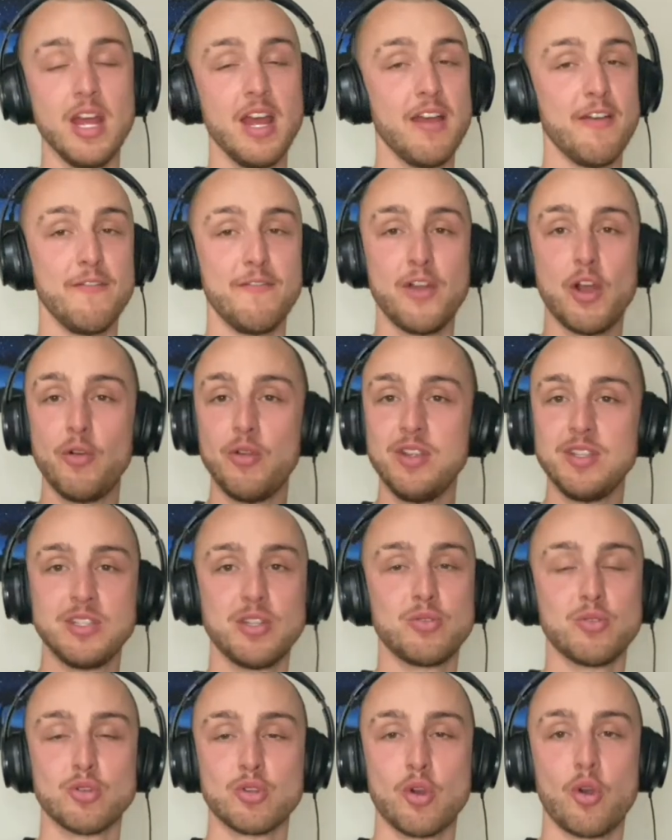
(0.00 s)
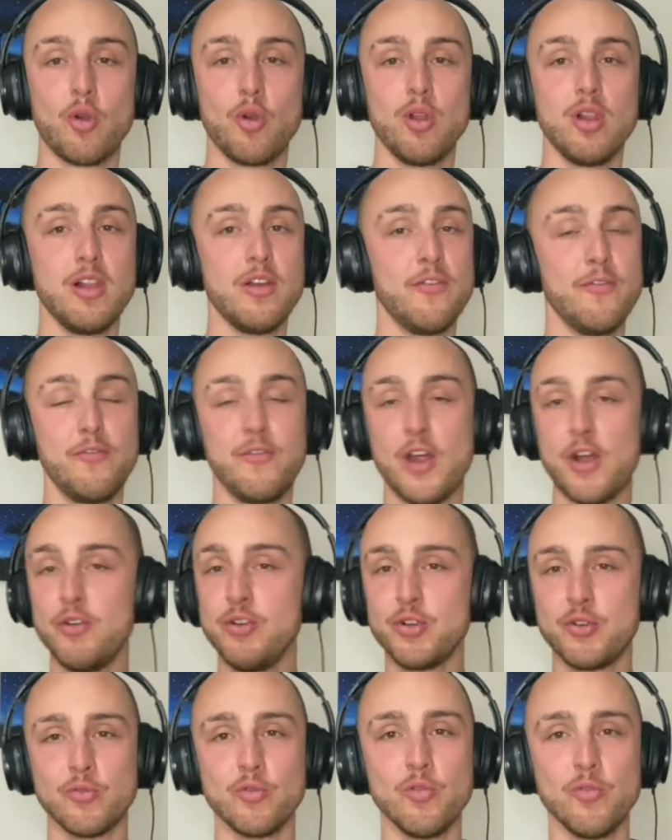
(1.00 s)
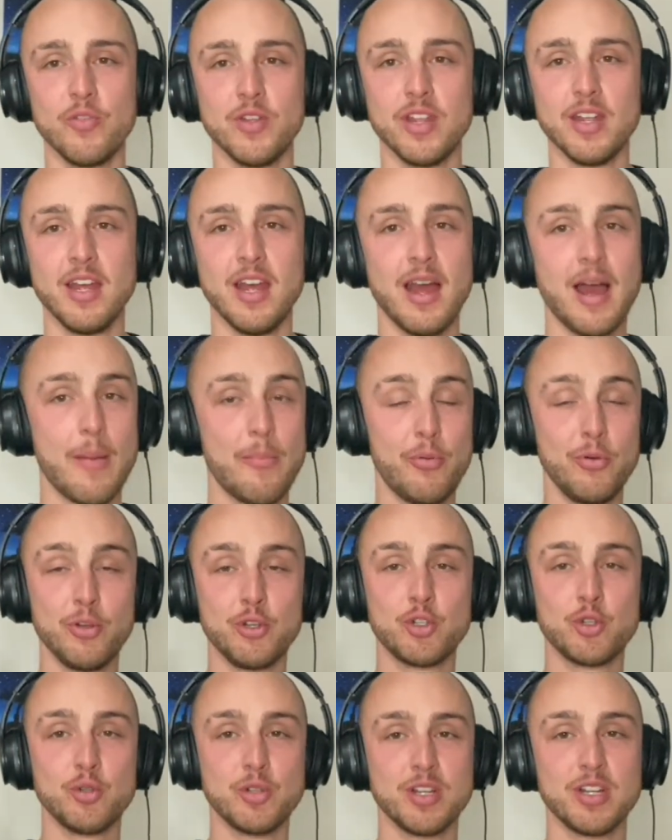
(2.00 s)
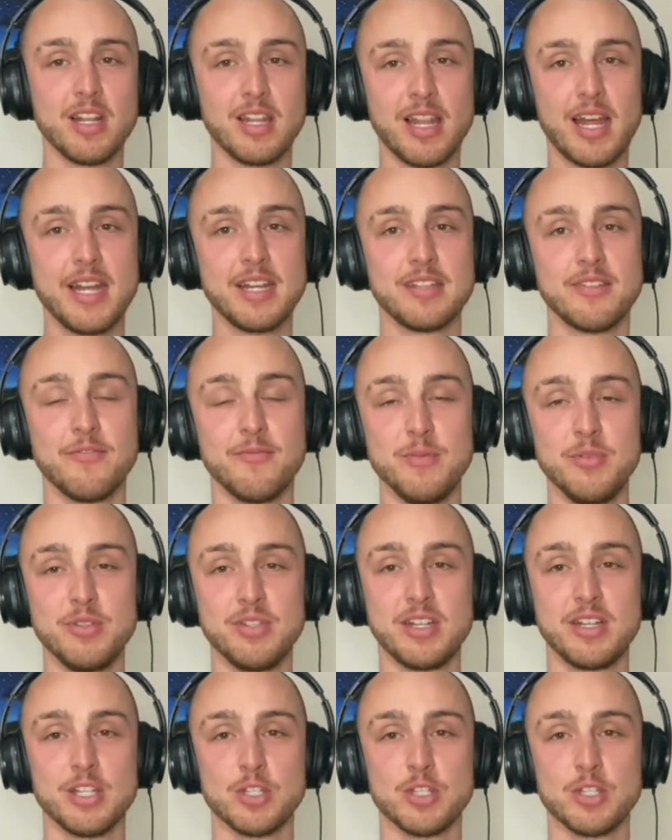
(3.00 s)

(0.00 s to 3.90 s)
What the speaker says: Very easy tutorial, very groovy. I'm pretty sure you're gonna like the music as